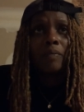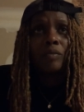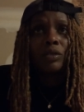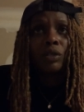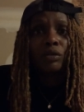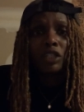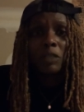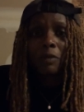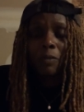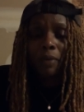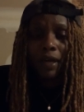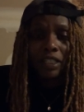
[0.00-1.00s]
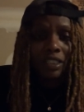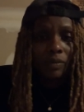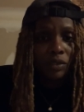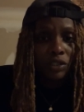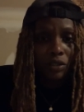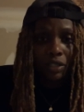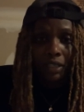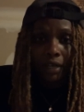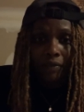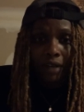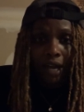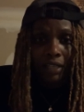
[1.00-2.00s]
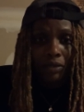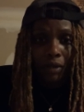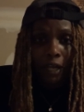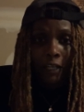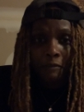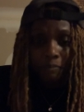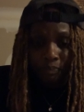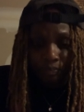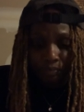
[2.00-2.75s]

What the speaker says: So just be patient with yourself, guys, okay?